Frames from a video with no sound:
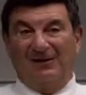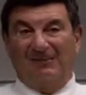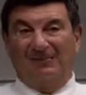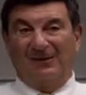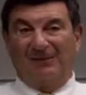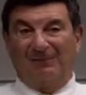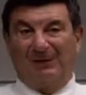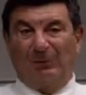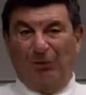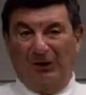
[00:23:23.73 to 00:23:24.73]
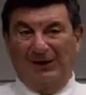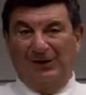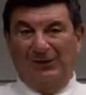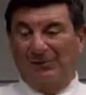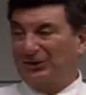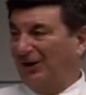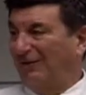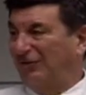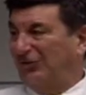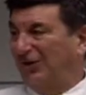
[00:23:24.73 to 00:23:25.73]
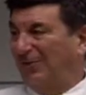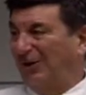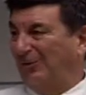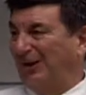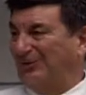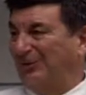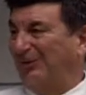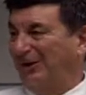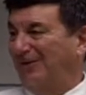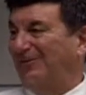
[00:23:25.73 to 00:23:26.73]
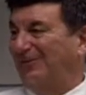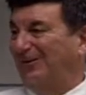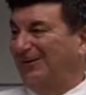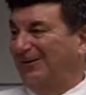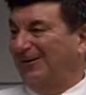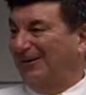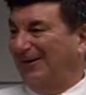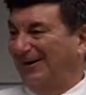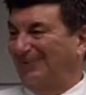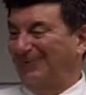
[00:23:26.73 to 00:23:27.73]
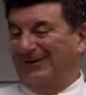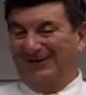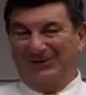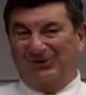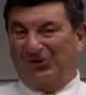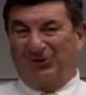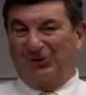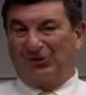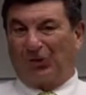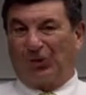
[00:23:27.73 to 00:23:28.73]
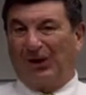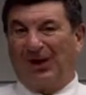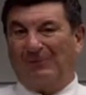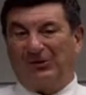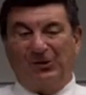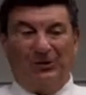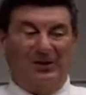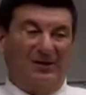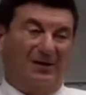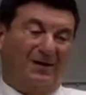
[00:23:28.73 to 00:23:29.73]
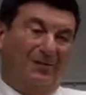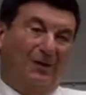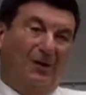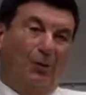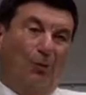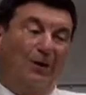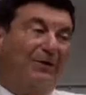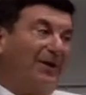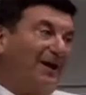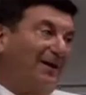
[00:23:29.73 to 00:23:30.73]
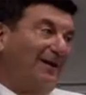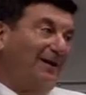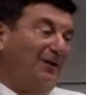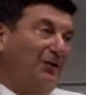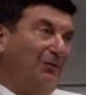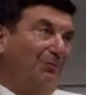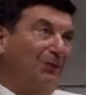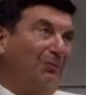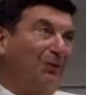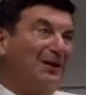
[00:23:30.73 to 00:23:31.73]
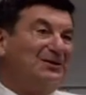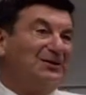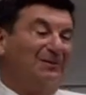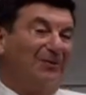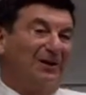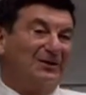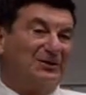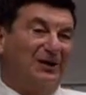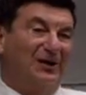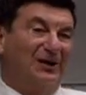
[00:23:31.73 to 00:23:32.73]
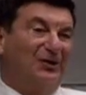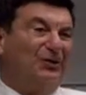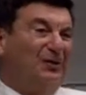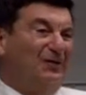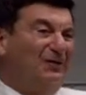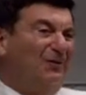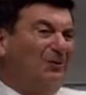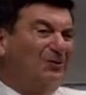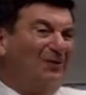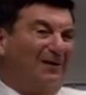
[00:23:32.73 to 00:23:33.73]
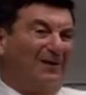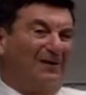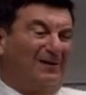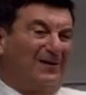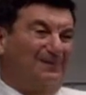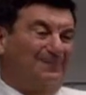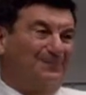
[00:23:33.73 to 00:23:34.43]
but if people really knew how much I love the job, they would ask me to pay them. Um, so it's a it's a great opportunity, and um, with that, you you're placed in a place. It's almost like um,